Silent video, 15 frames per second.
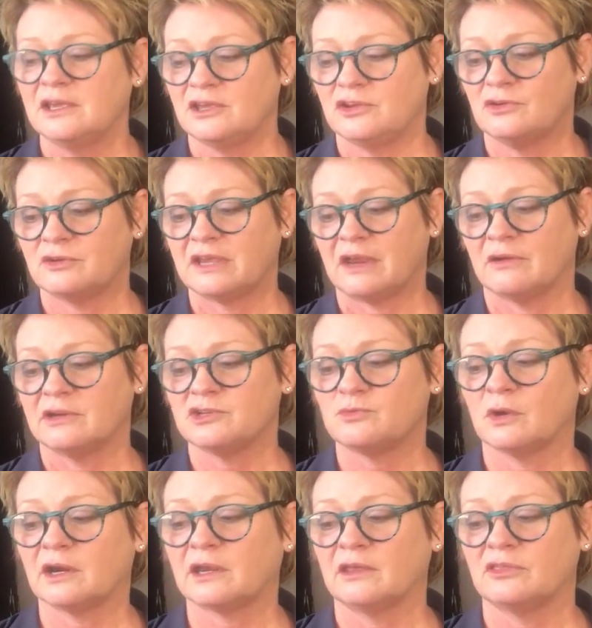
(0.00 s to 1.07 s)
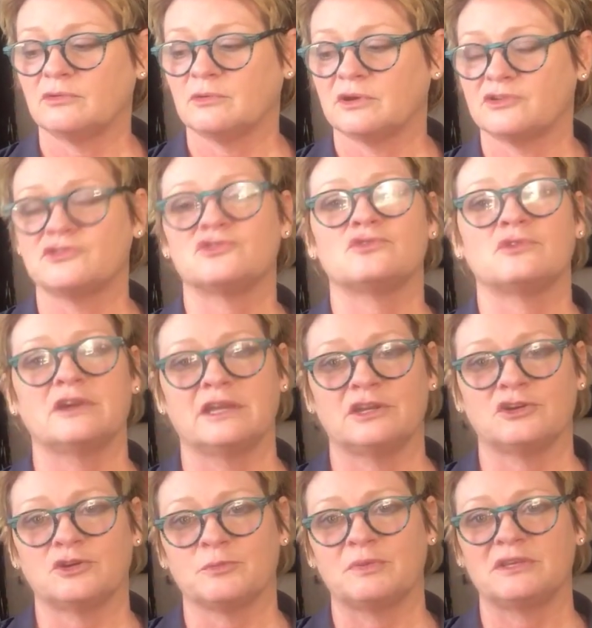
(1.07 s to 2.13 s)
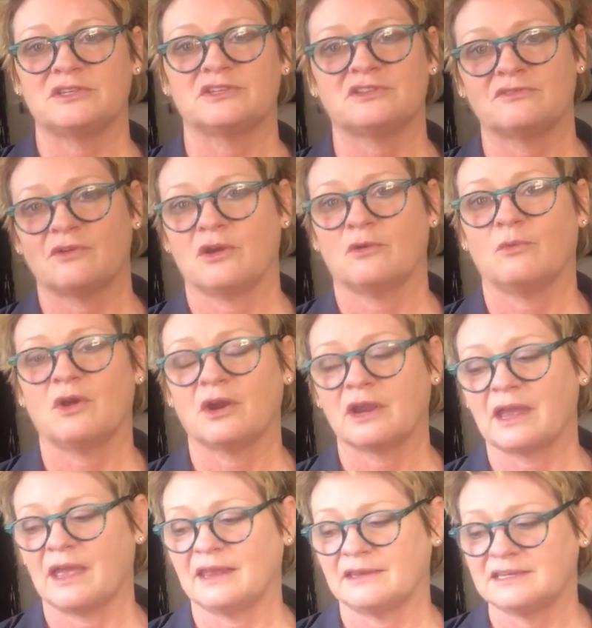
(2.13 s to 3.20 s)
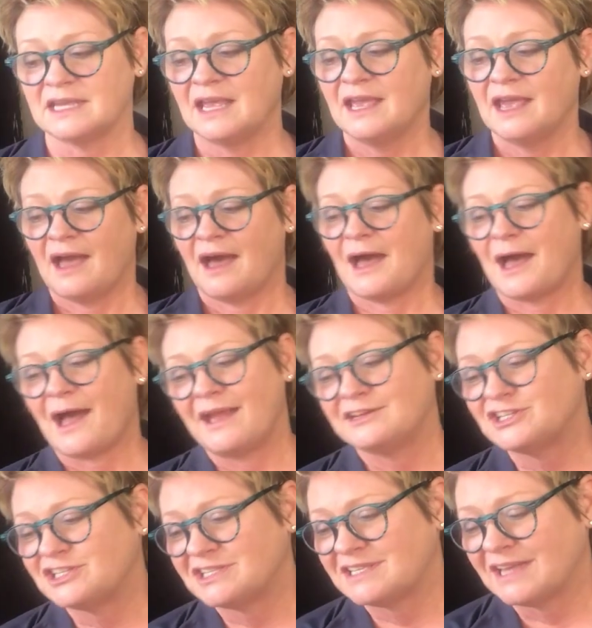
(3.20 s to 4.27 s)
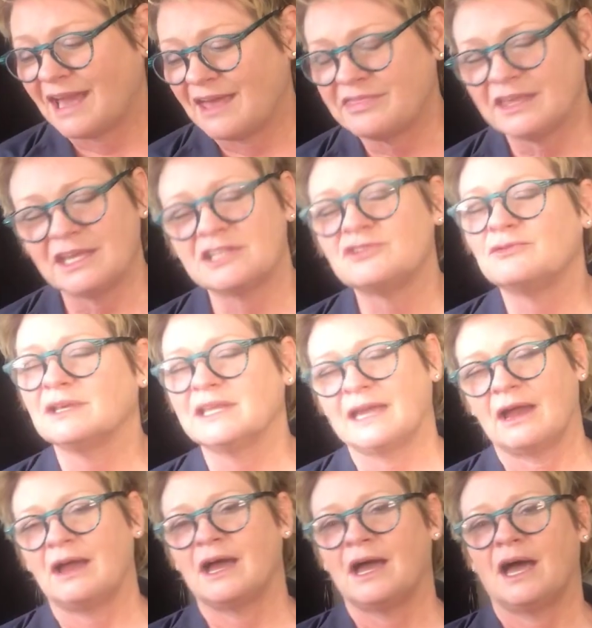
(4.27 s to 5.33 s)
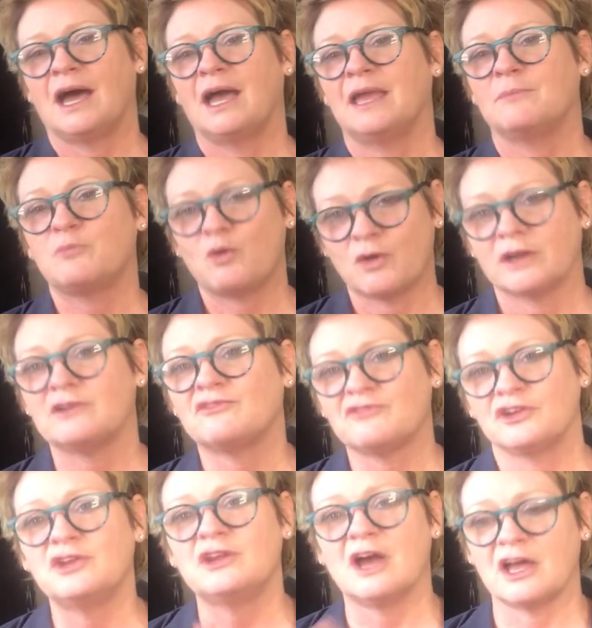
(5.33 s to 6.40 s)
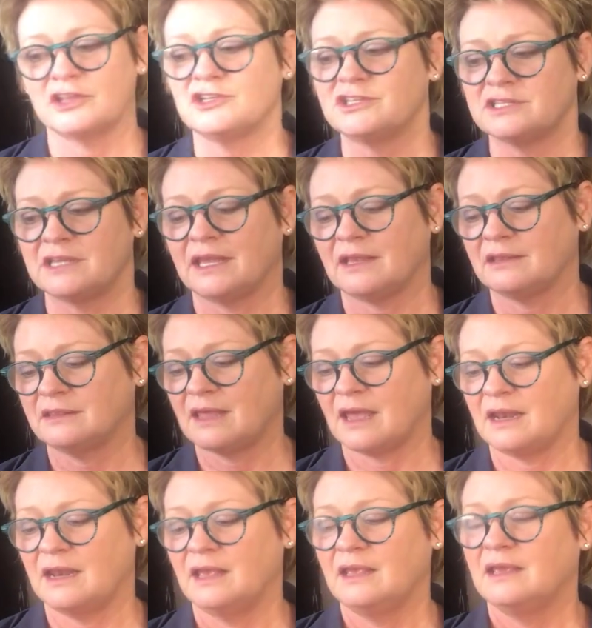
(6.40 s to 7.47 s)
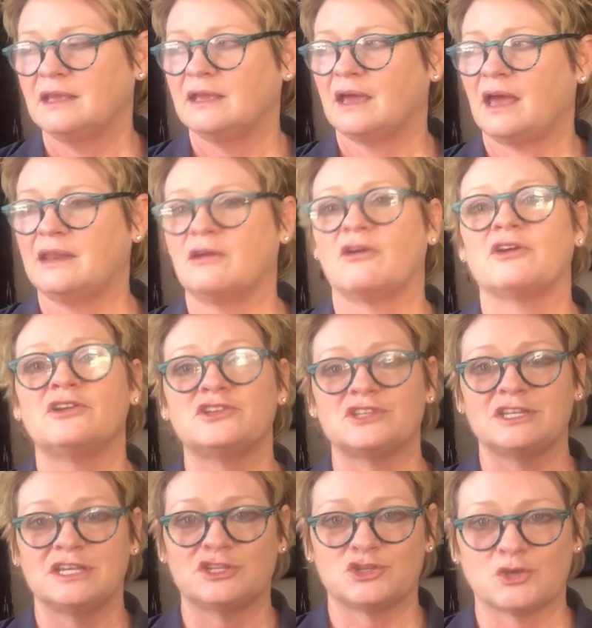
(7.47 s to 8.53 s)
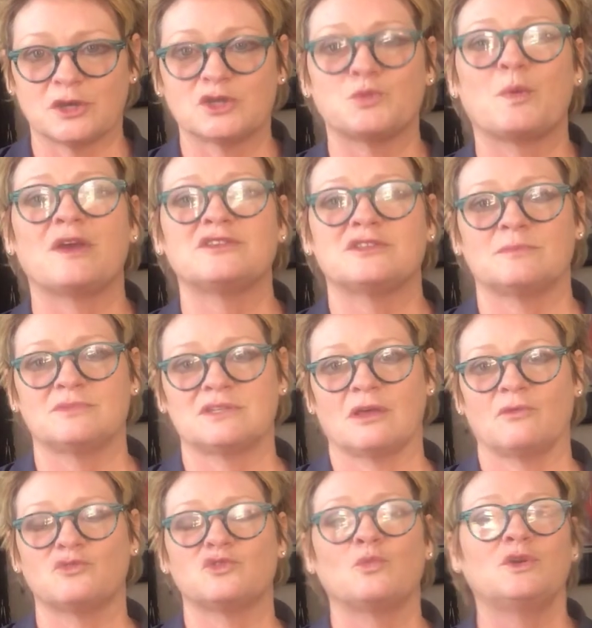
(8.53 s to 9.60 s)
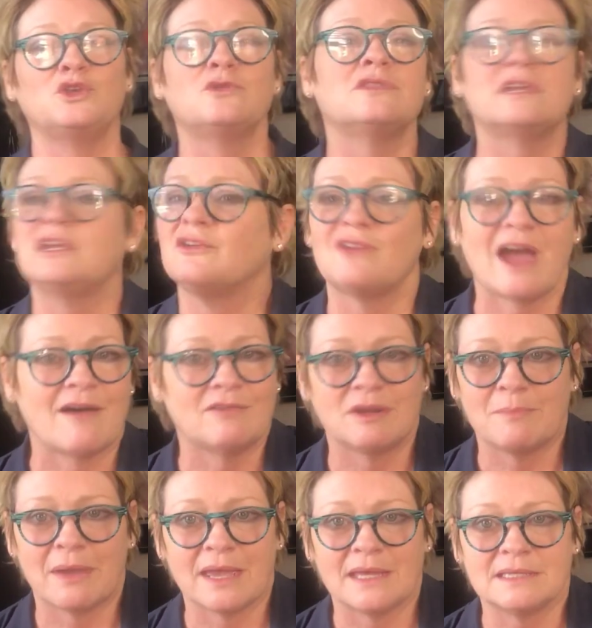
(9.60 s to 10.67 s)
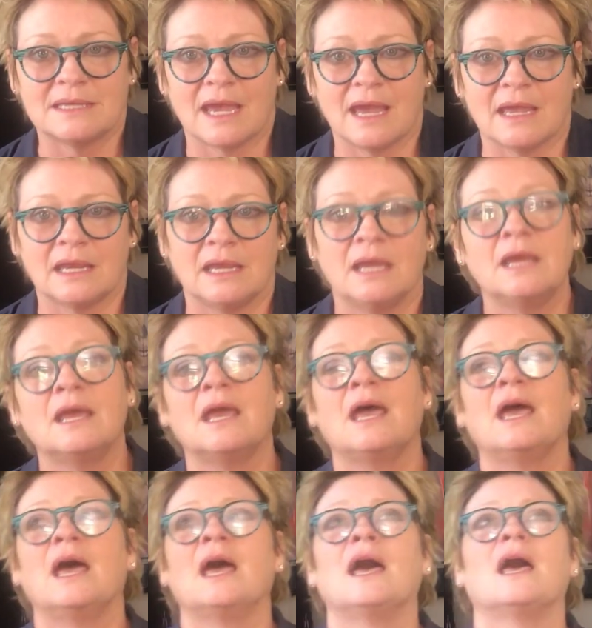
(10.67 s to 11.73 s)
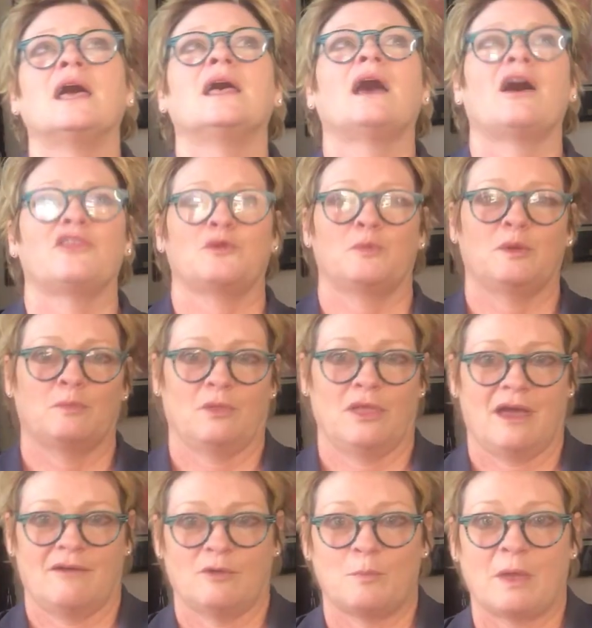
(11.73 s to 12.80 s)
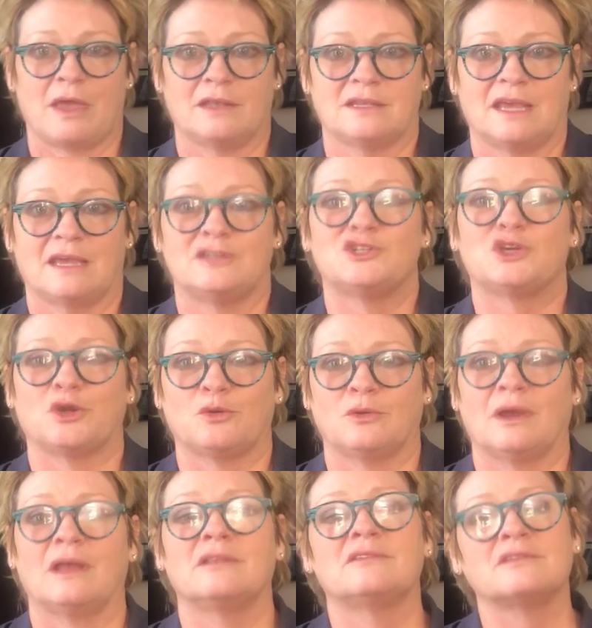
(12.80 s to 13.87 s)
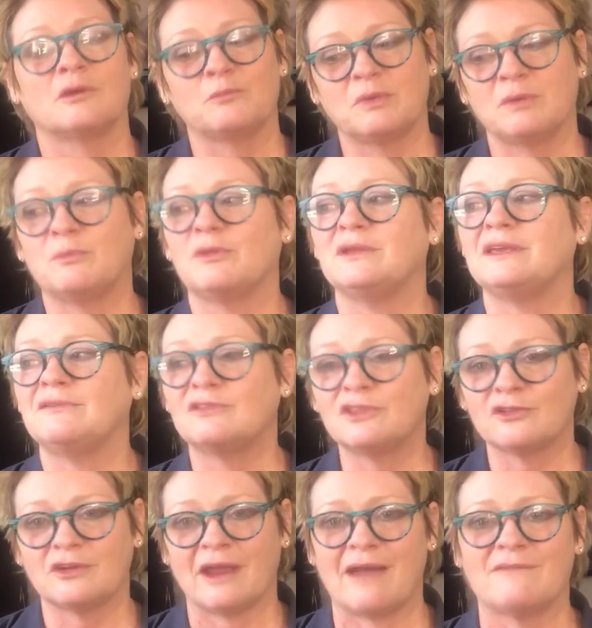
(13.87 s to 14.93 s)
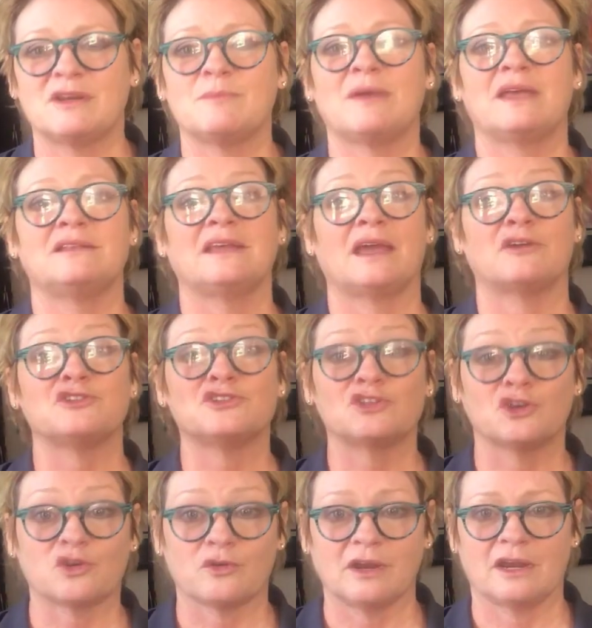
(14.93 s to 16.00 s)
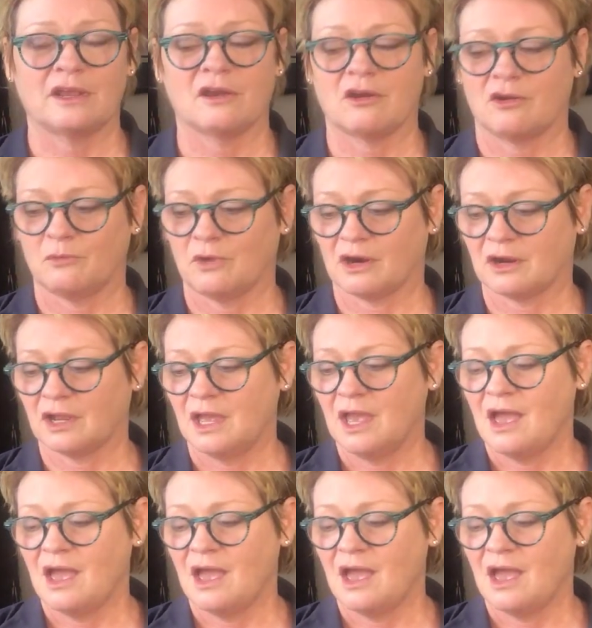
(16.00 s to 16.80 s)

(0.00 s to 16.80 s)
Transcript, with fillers: You know, Cari's working through her story in her pieces of artwork. And uh, I just, I think it's really important for you to understand that an artist needs to express themselves. So when you think you're having a bad day, other people have a bad day too. And some people, even though they're having a bad day, are still creating artwork.